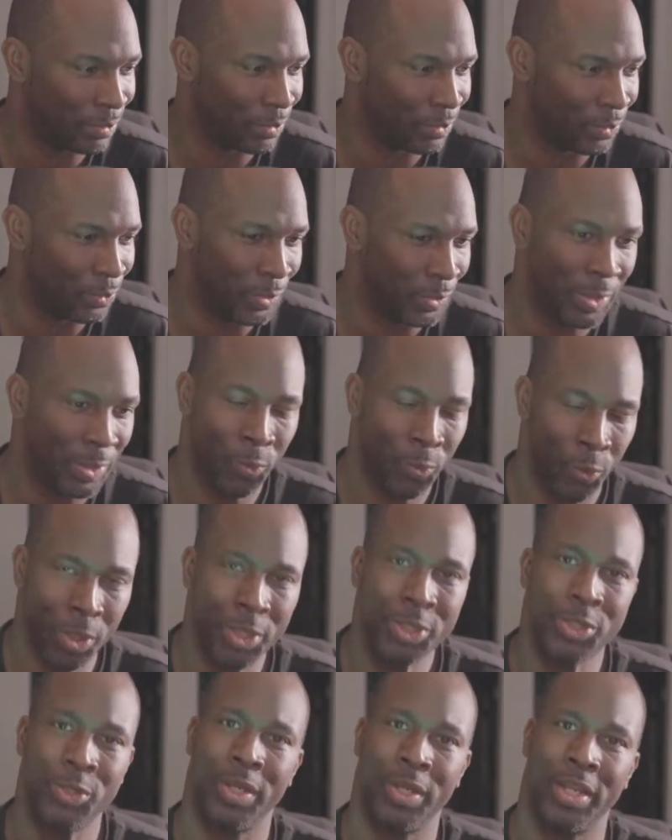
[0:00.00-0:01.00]
we
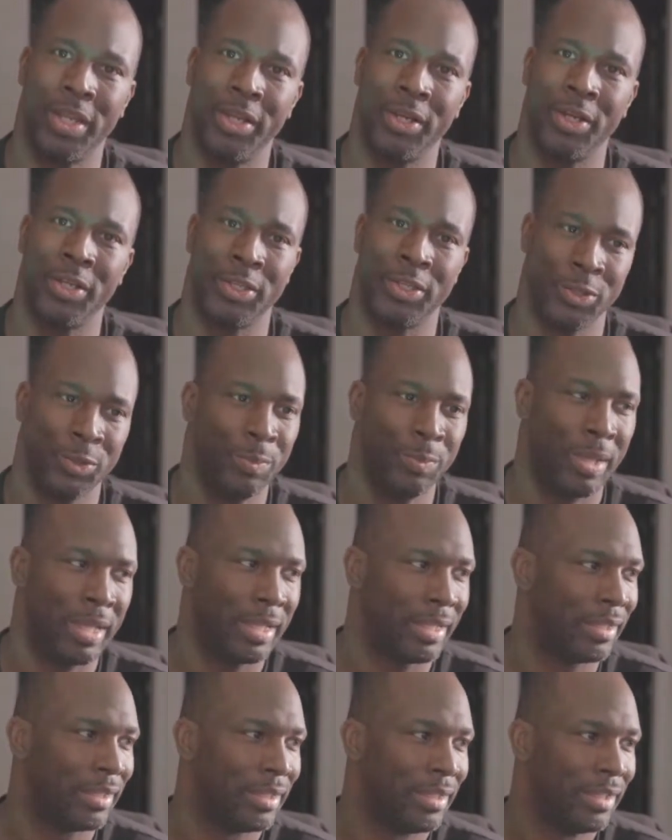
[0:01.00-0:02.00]
want you here and you
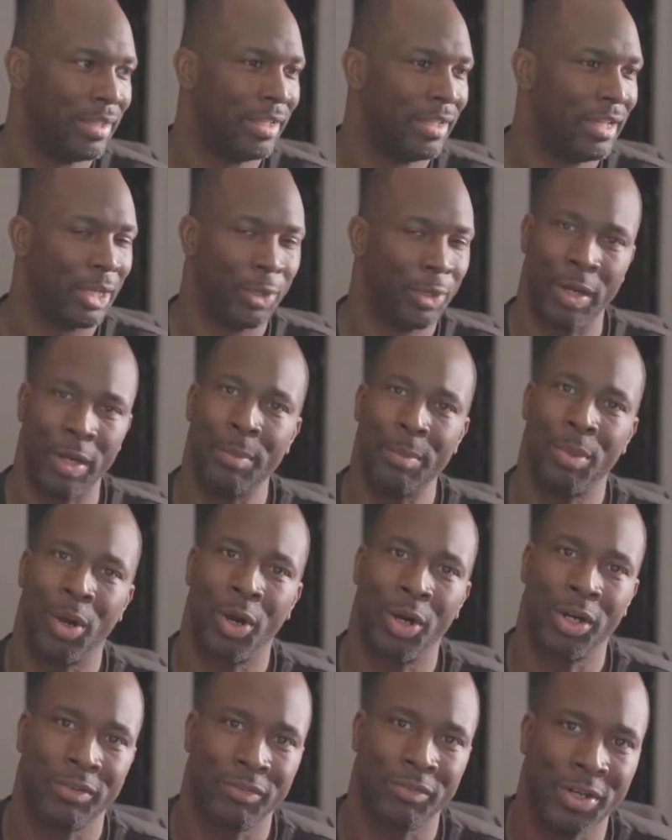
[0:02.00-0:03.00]
make a great
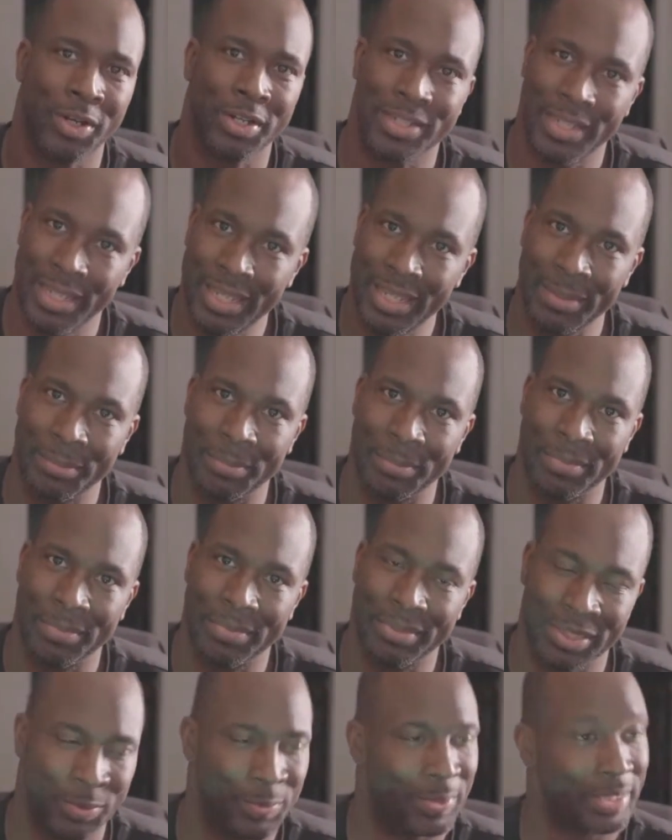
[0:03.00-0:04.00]
part of our team,
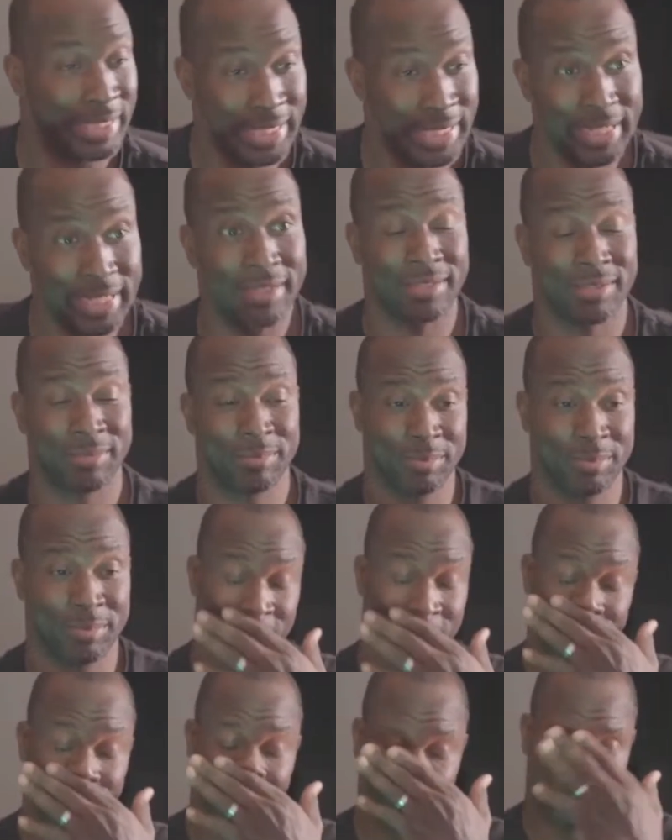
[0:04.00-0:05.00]
you would think. But
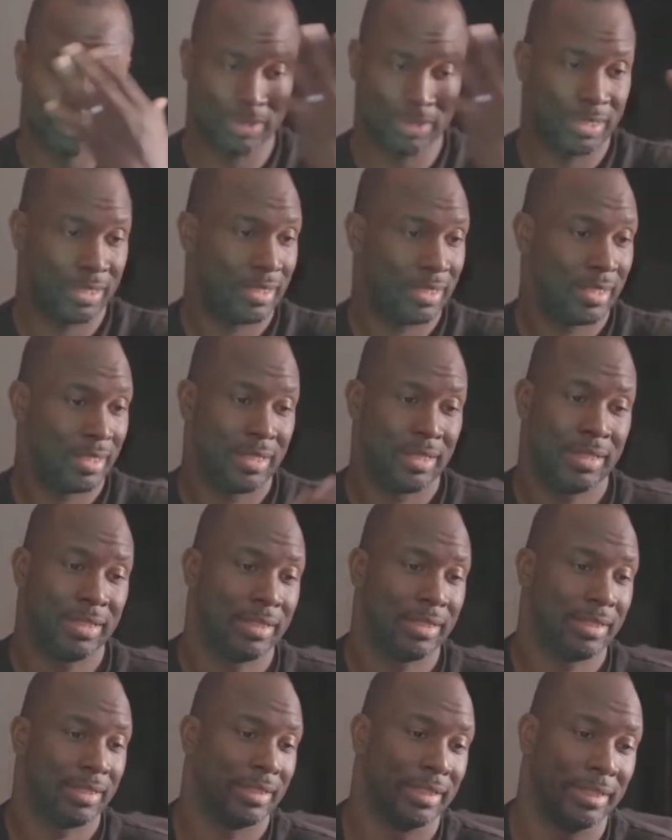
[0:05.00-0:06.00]

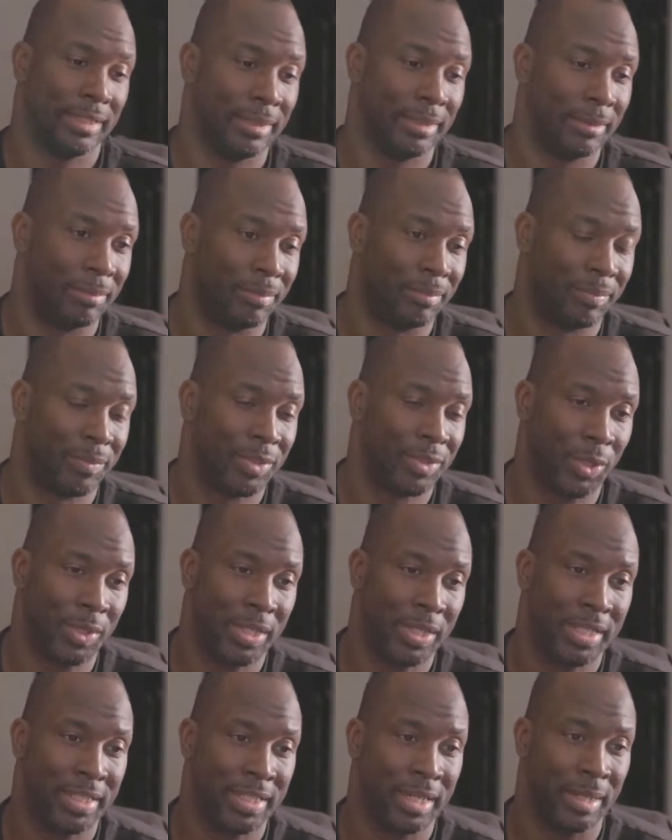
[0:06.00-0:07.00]
um, so he
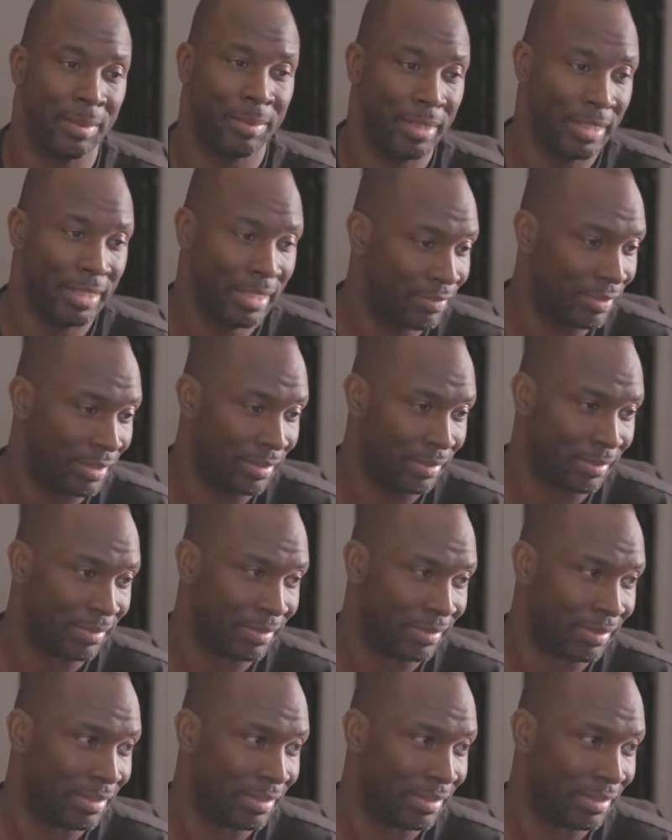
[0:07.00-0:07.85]
ended up leaving.